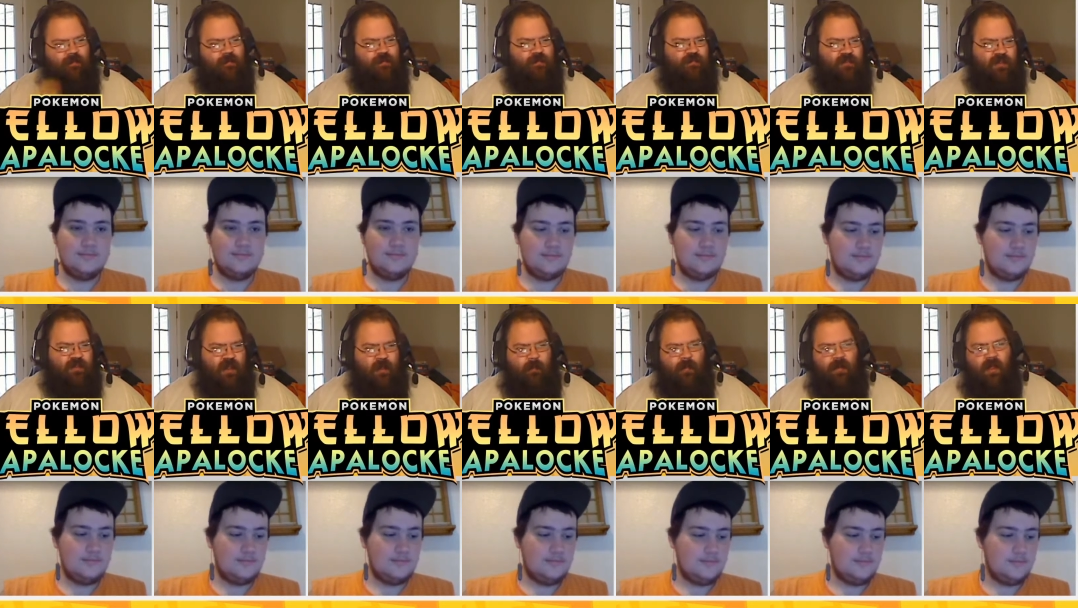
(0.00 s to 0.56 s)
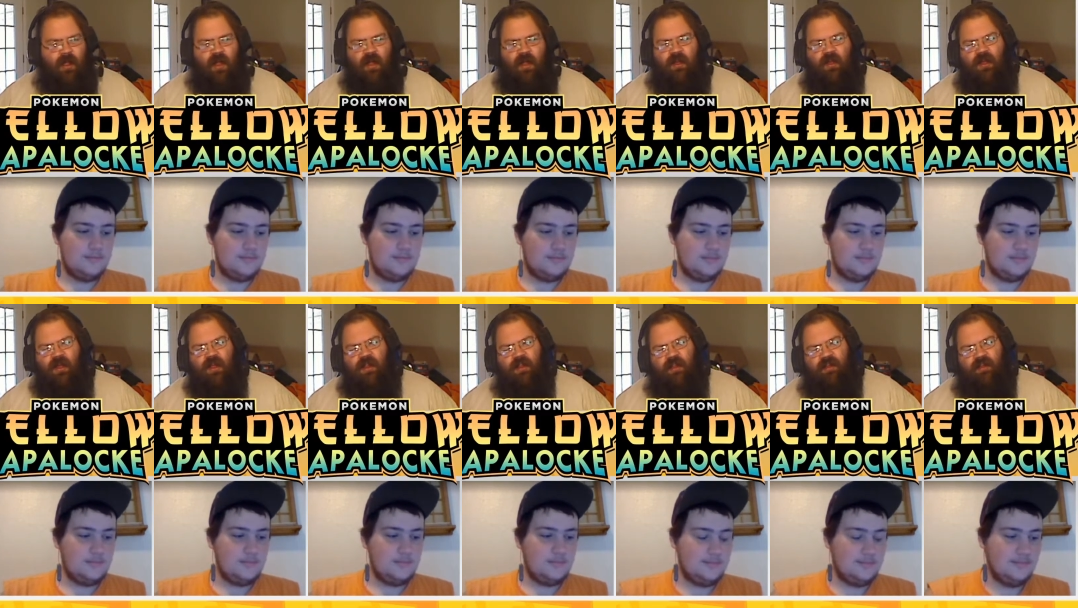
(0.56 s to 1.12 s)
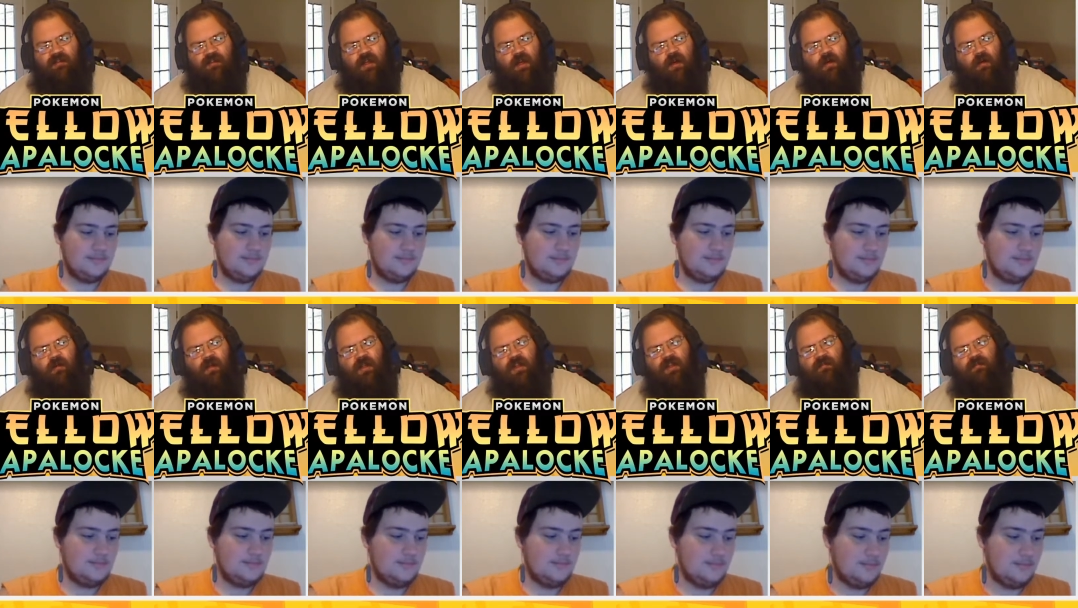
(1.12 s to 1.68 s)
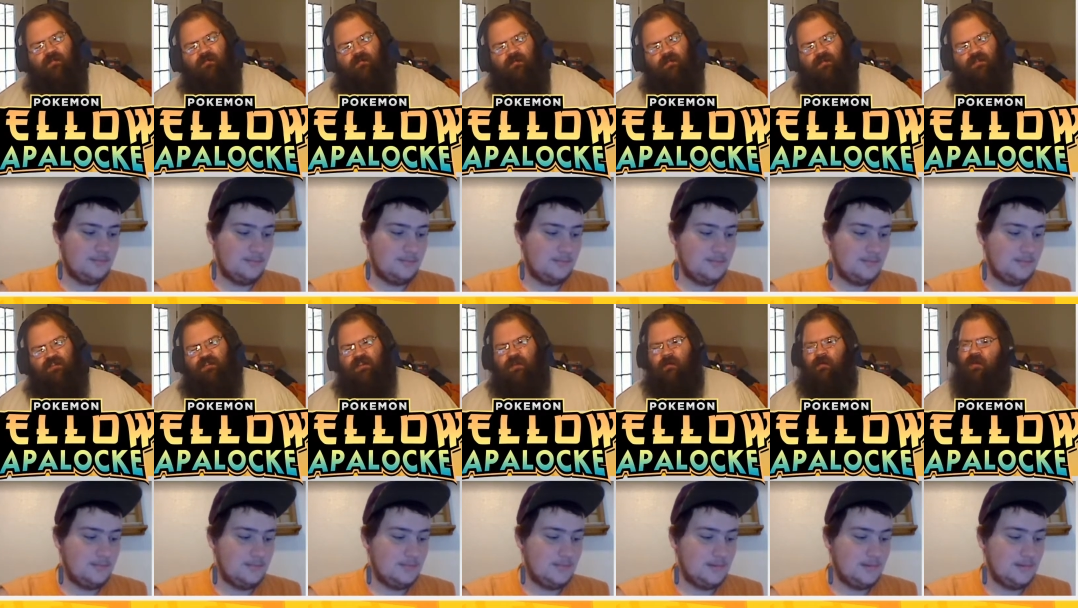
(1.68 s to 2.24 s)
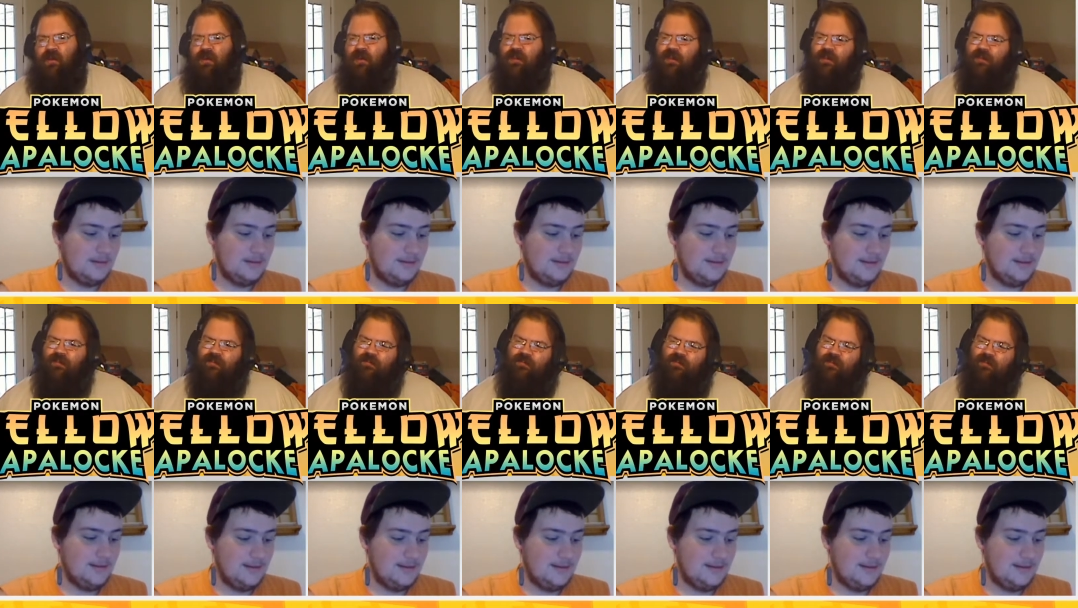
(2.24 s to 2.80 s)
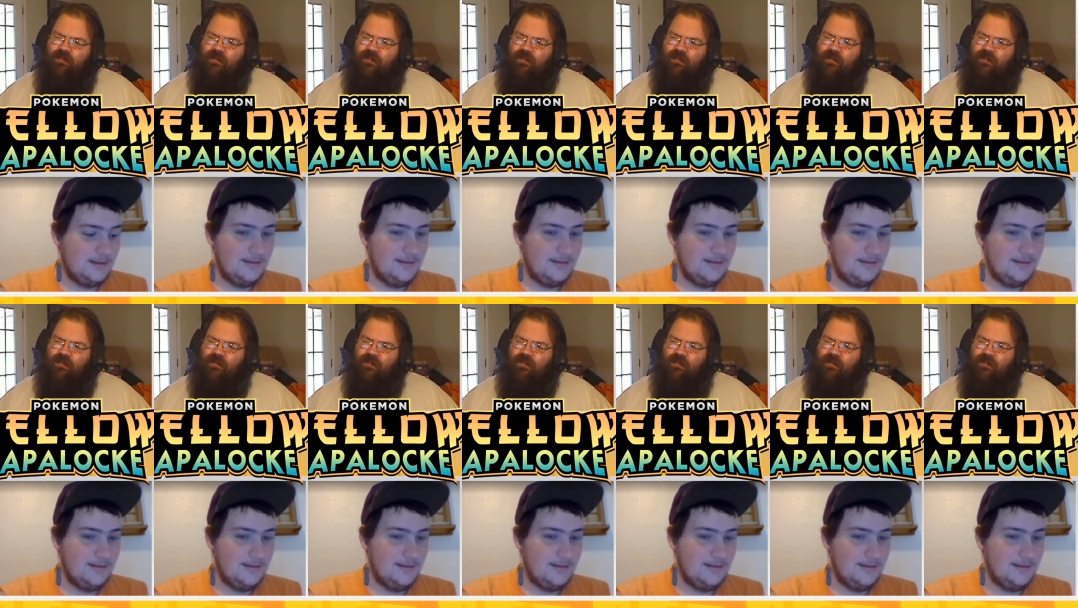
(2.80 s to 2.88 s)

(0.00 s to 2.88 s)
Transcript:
Speaker 1: the Sleepwalk. Let's go in with see what it is